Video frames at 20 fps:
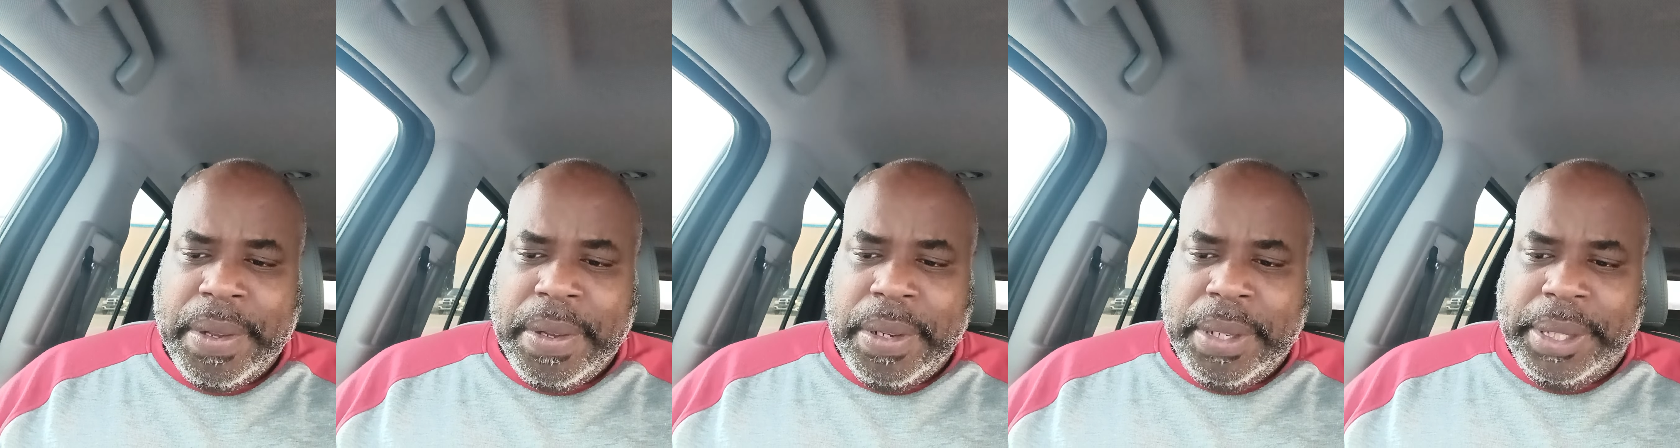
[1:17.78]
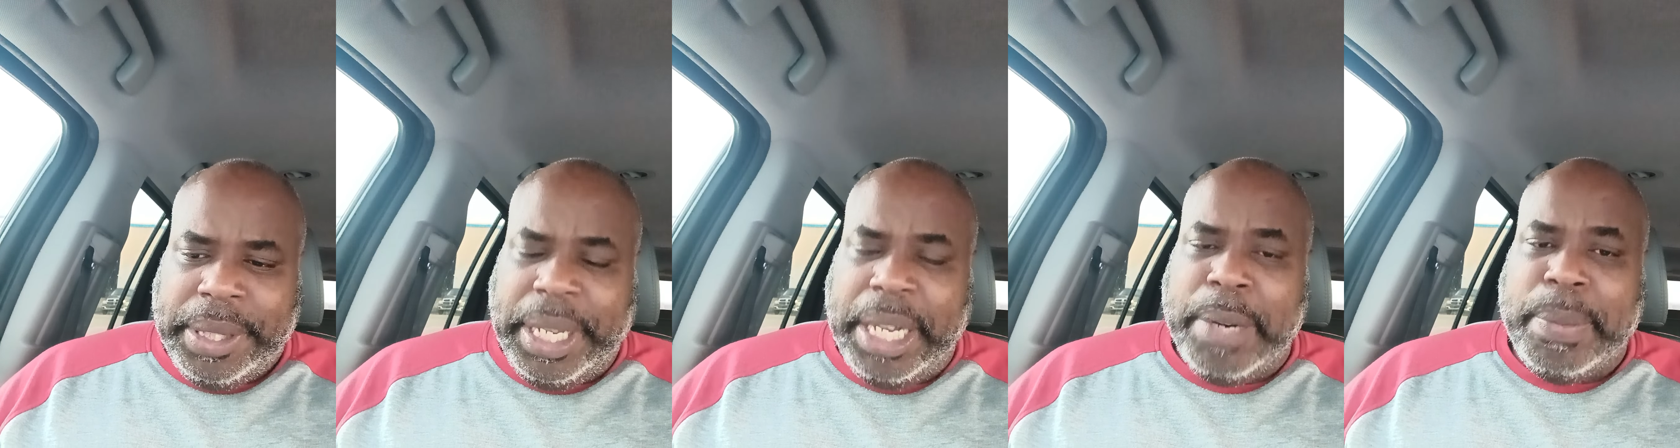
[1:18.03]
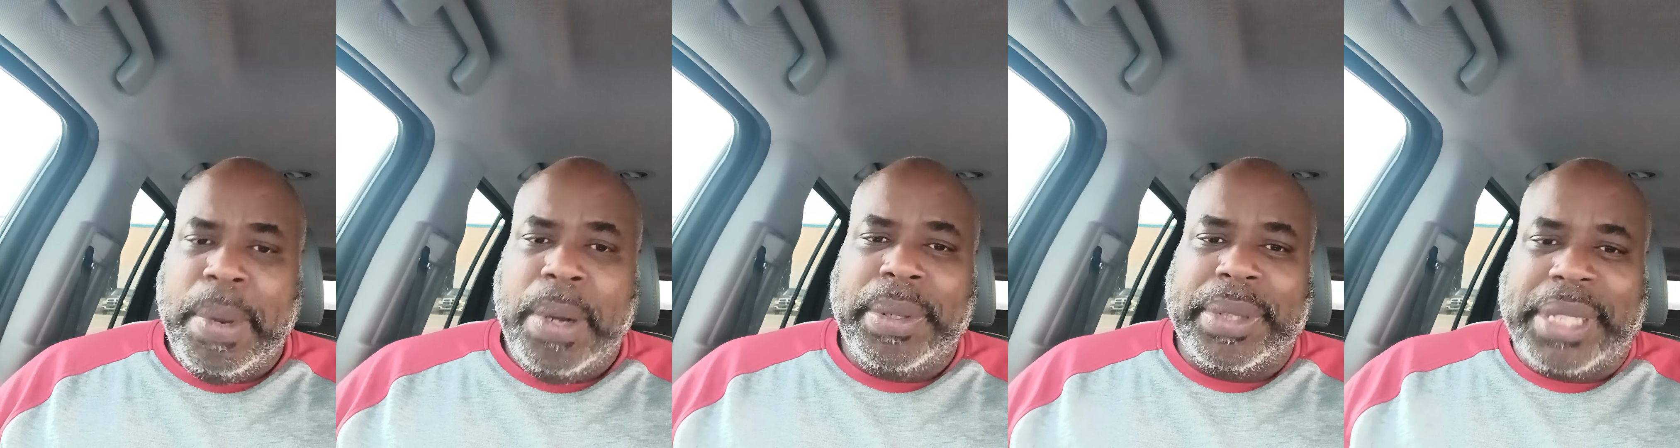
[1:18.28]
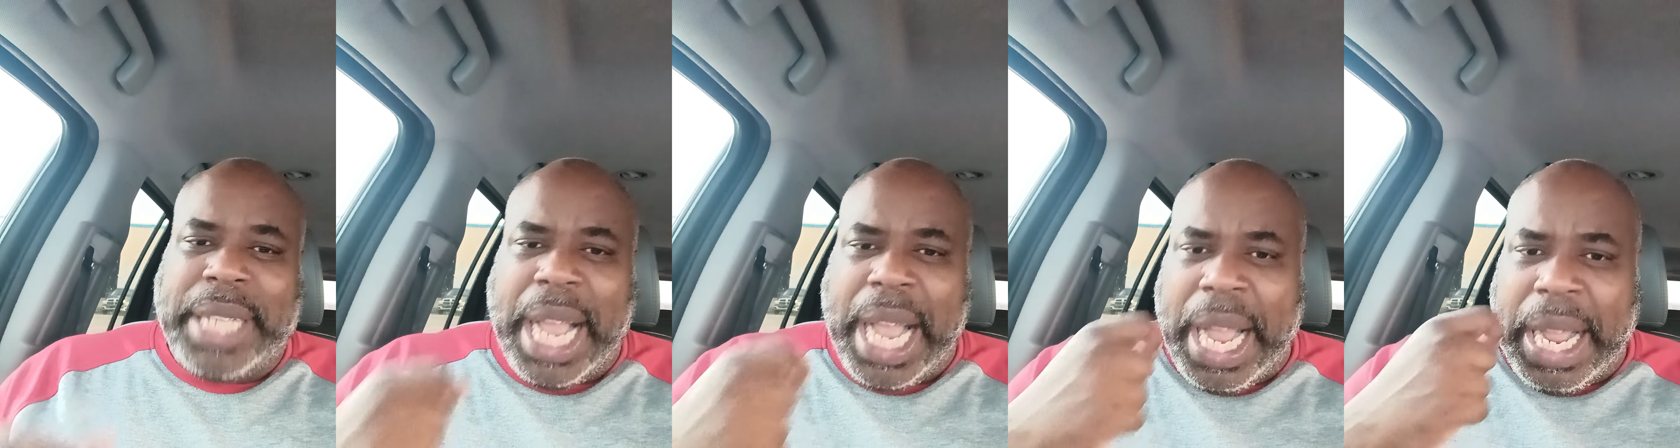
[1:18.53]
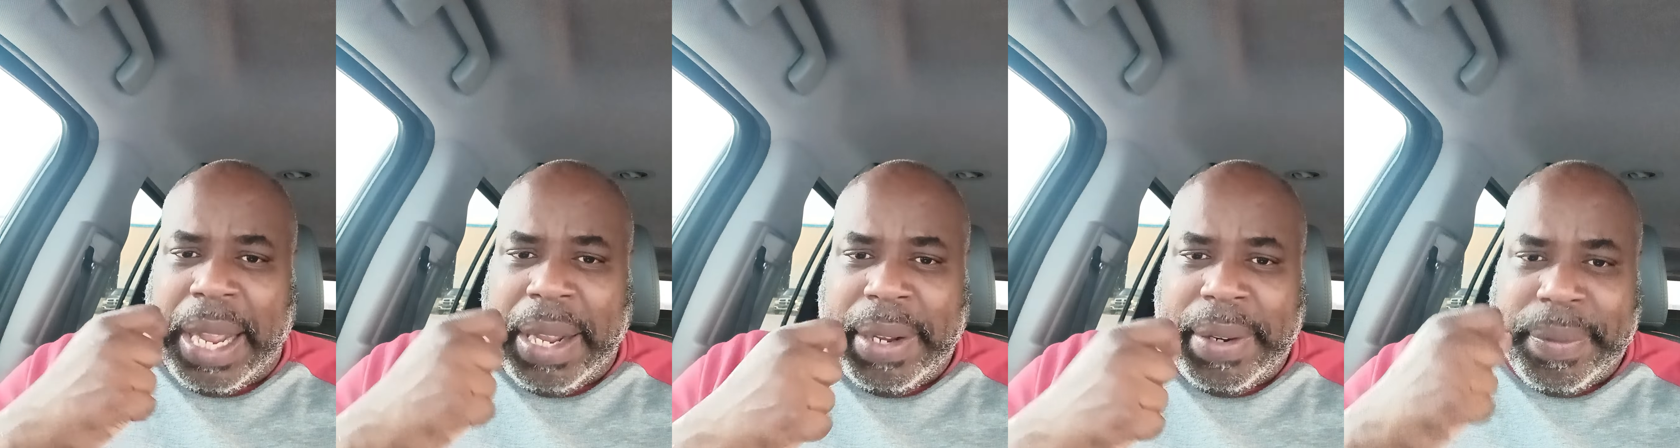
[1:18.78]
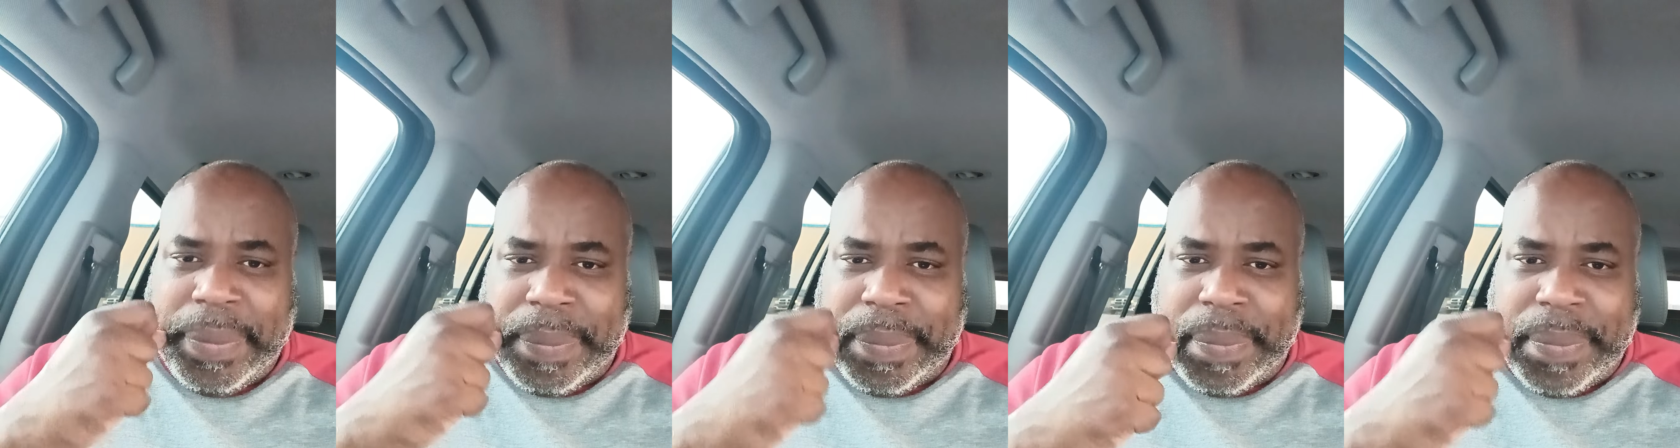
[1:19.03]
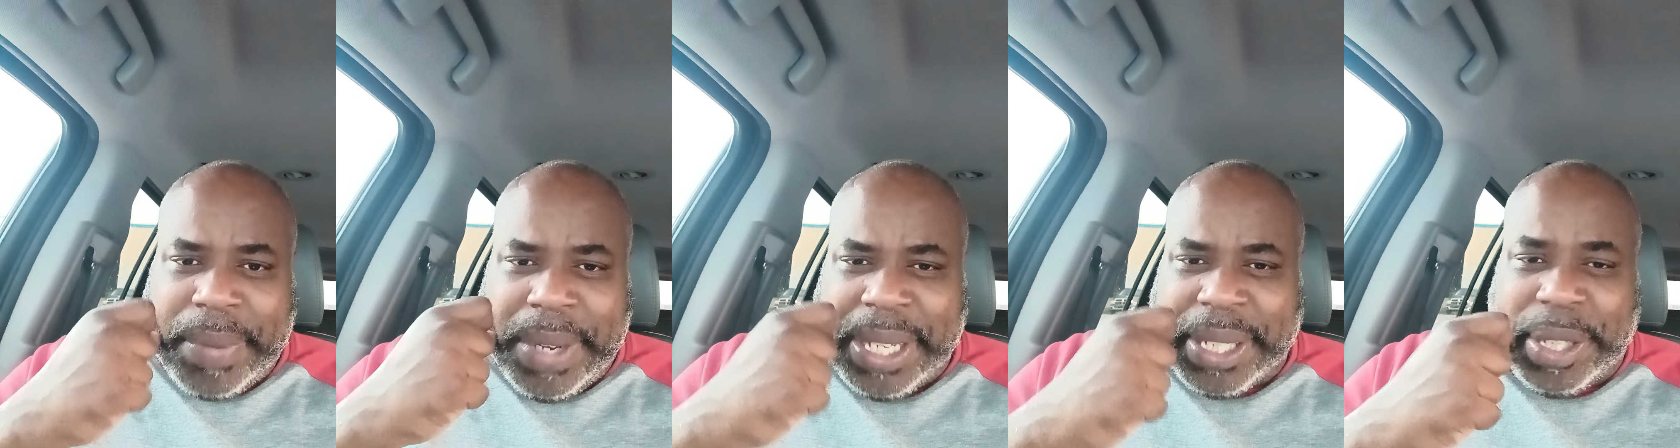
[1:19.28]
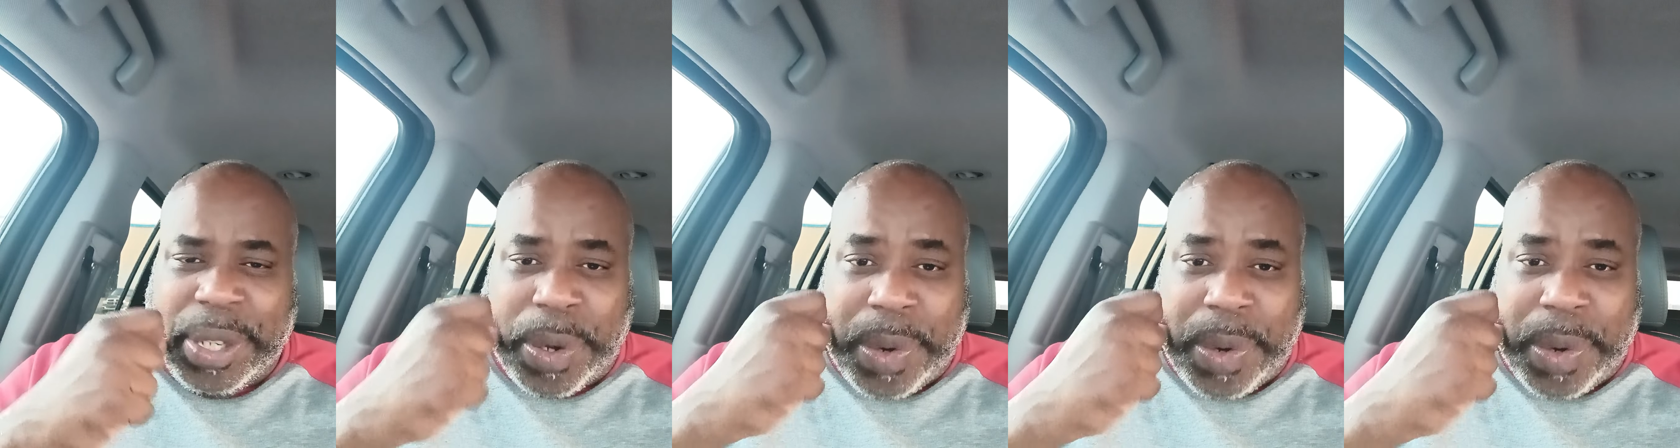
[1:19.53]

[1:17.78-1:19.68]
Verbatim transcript: See, the Most High is the